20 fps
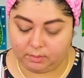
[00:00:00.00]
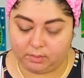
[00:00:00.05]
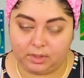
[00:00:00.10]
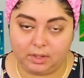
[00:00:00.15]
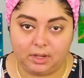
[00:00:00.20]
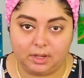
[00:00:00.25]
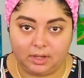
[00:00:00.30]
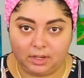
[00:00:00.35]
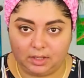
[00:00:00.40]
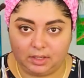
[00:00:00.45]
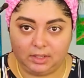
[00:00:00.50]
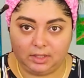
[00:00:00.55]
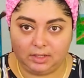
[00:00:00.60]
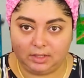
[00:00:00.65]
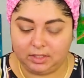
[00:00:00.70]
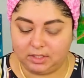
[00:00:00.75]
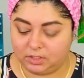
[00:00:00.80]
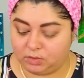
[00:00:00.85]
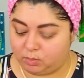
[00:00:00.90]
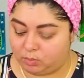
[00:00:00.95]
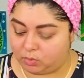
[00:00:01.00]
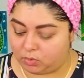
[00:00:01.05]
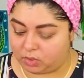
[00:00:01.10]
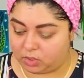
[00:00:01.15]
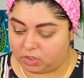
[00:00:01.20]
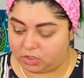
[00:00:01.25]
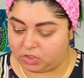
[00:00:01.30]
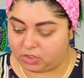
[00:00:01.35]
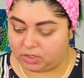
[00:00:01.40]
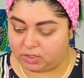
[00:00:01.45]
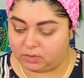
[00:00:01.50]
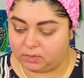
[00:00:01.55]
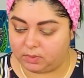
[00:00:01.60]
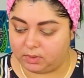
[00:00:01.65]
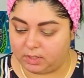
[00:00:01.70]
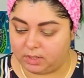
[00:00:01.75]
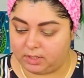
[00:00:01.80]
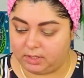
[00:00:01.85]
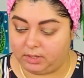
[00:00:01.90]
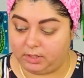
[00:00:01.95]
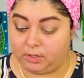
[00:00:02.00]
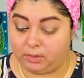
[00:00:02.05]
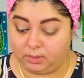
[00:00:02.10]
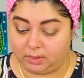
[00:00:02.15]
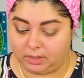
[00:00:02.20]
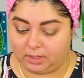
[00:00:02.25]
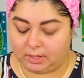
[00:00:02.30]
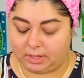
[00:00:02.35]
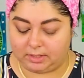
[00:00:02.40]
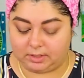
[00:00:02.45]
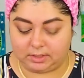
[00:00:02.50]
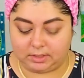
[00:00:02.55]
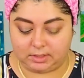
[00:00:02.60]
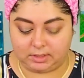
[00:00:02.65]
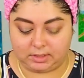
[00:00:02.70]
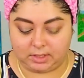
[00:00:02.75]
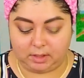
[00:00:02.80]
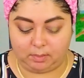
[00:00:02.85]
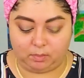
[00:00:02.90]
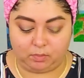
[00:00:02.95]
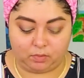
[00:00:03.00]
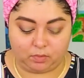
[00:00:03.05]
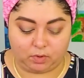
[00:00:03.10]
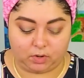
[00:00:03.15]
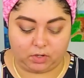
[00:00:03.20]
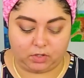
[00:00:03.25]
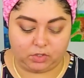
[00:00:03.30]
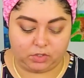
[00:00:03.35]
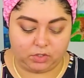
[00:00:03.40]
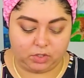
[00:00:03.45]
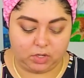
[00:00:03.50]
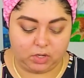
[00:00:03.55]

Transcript: we're gonna clean this brush because we're gonna utilize the same brush.